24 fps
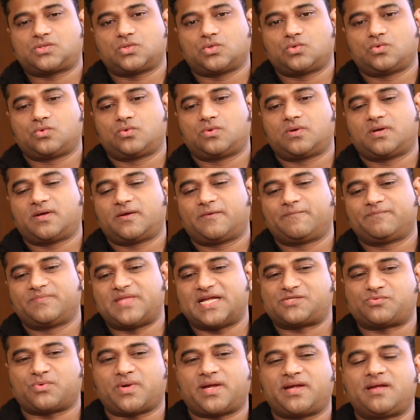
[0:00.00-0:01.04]
So
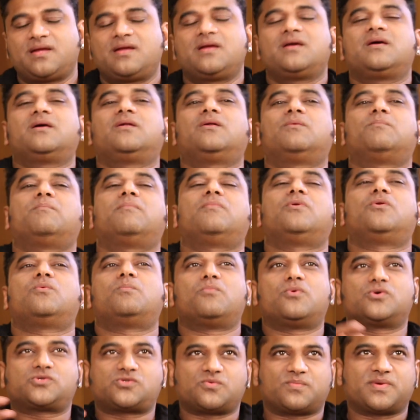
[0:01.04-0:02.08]
that's why
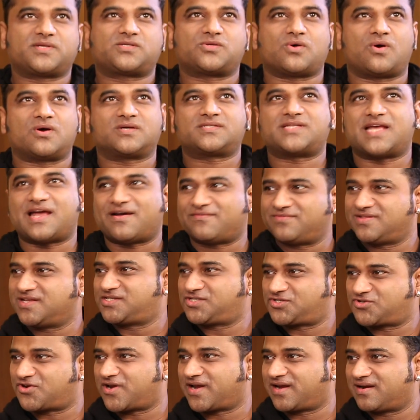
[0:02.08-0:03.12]
most of my songs have
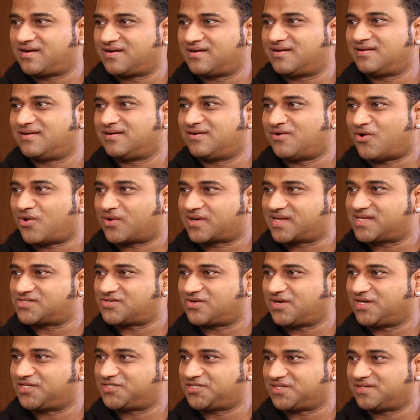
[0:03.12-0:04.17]
this stringed
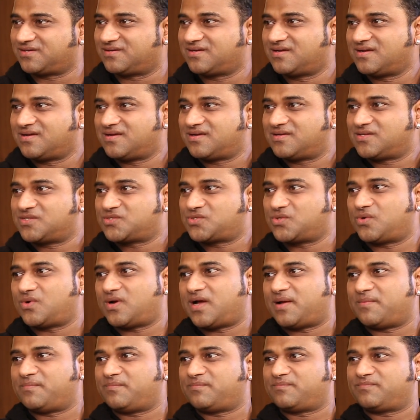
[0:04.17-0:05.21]
orchestration. So
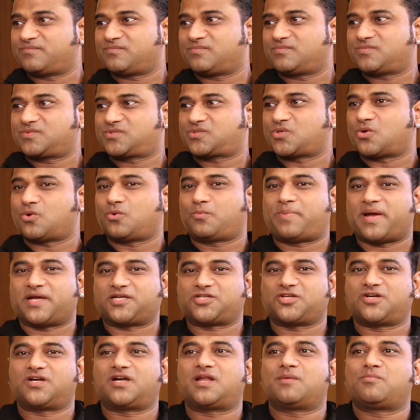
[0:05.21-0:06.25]
I'm so
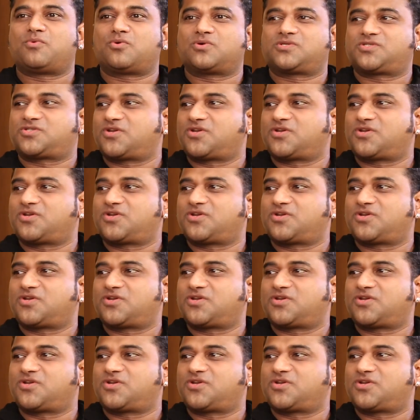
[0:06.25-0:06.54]
passionate about